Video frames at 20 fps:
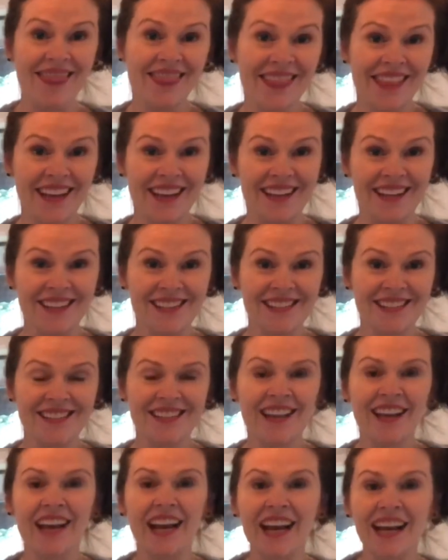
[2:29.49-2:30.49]
This
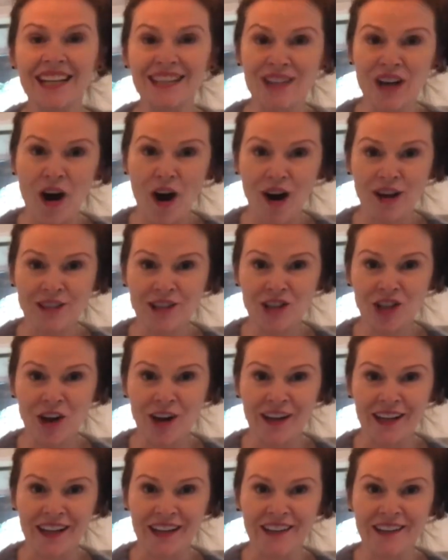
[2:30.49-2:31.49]
is a hot
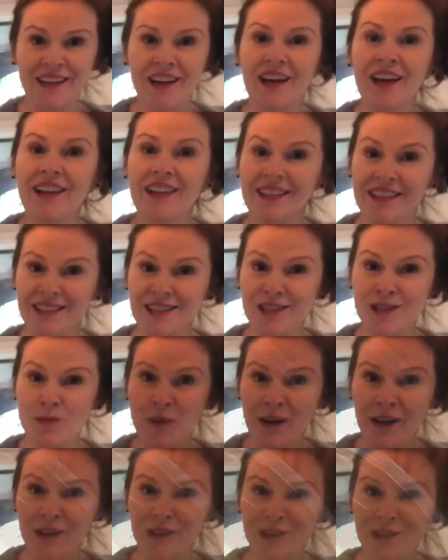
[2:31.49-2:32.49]
toddy. This is
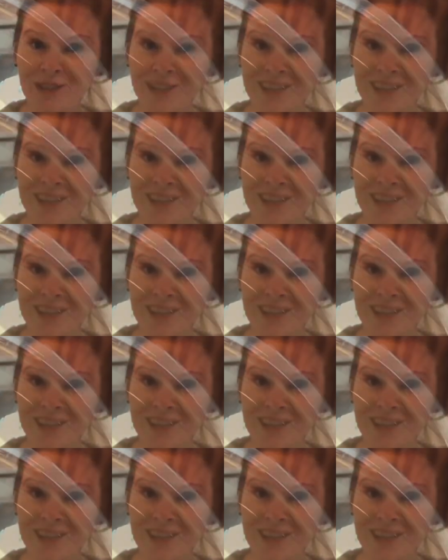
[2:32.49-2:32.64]
what it looks